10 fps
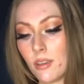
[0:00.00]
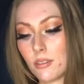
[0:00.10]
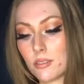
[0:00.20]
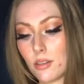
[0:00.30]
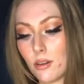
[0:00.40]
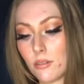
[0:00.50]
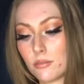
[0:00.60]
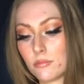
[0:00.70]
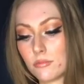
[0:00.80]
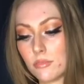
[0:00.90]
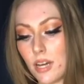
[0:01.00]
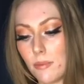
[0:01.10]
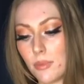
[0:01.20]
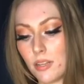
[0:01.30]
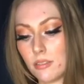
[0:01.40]
So
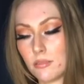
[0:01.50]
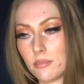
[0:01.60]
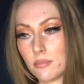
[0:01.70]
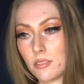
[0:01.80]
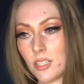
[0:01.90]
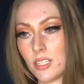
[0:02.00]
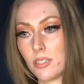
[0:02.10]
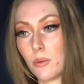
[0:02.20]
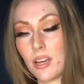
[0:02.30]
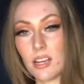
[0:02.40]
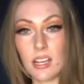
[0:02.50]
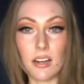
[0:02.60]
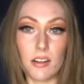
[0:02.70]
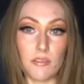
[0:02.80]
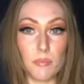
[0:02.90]
that meant the way I get
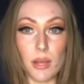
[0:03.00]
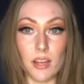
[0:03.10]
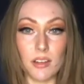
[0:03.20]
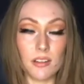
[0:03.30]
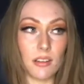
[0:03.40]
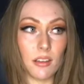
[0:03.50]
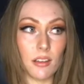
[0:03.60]
out of bed